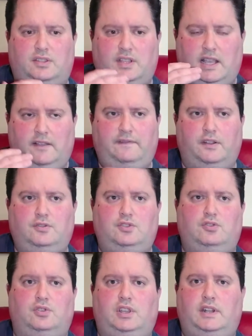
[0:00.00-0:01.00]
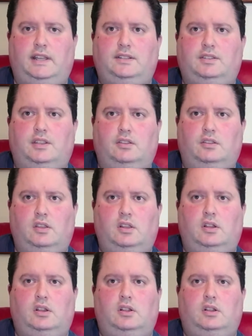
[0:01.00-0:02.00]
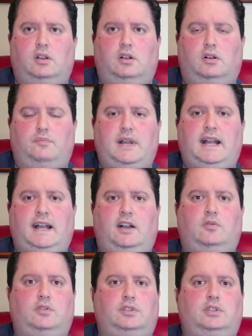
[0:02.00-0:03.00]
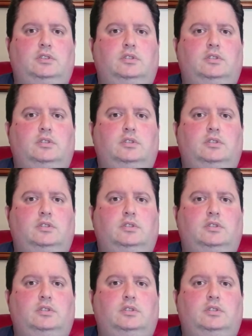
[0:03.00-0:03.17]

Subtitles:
that the headphones you're connecting are powered